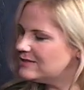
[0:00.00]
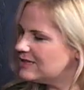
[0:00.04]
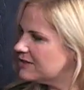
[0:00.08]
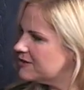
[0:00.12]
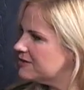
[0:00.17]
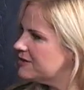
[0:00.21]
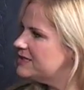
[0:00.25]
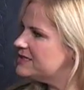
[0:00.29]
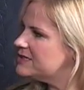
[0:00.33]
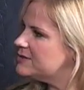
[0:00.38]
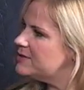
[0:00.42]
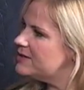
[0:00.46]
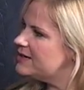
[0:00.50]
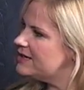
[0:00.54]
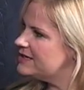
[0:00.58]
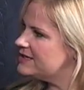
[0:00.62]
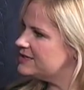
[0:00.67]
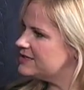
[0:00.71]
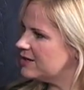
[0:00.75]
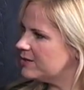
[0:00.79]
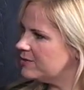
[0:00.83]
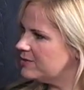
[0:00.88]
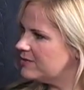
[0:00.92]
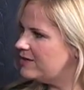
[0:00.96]
Dr. Keyes, I wanted to
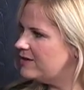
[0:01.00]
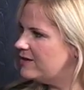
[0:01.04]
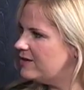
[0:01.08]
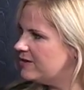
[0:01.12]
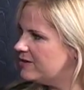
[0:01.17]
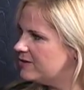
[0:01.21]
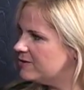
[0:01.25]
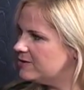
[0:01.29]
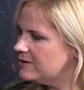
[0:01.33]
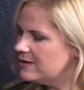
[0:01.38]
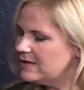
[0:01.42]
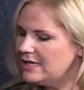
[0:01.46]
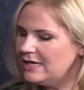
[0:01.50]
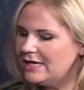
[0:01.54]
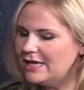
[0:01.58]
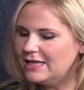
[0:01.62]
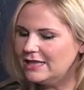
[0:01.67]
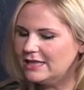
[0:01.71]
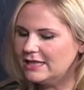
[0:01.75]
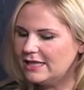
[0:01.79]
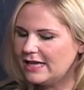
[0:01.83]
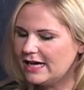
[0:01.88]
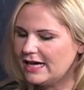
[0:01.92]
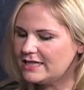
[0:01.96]
start with you.
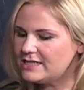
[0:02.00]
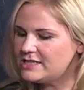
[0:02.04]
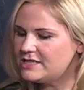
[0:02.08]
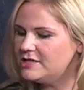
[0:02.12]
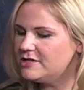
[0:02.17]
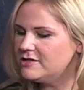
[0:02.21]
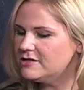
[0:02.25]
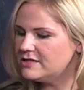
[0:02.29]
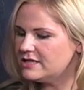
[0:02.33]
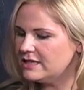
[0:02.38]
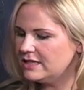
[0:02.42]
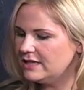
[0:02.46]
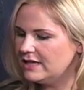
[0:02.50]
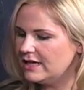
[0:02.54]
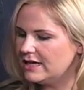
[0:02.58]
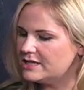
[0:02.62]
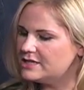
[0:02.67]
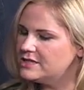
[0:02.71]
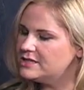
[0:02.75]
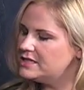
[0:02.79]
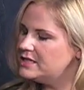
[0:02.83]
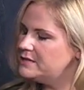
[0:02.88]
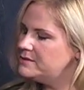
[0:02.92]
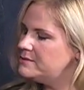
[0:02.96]
Last year's
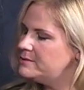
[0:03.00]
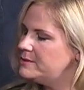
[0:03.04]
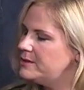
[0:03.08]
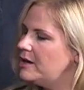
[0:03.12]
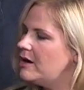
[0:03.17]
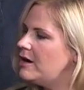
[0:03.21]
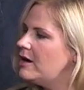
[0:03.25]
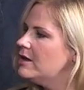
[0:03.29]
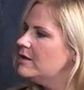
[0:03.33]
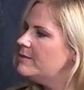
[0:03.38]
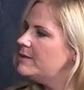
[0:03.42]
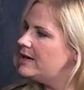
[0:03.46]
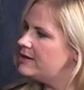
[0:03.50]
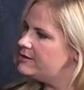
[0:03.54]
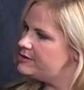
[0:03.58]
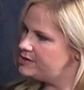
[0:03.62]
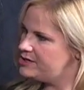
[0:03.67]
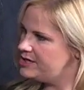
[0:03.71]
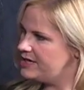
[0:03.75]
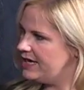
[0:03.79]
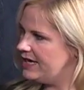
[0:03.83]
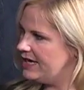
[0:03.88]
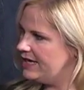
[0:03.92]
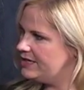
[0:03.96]
election seemed to be all about
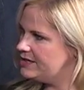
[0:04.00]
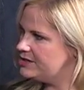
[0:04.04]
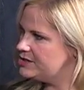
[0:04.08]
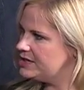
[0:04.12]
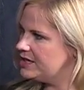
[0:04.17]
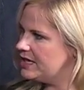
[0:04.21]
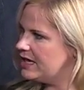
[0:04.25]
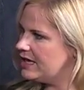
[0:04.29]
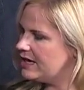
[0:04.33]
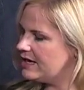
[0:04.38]
change,